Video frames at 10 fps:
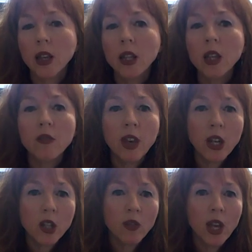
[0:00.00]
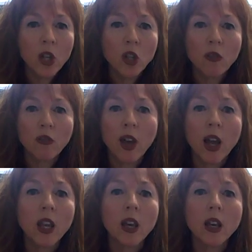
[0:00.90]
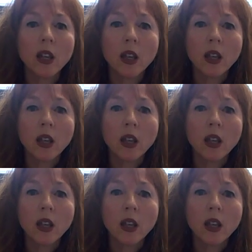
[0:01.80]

In the event of engine failure,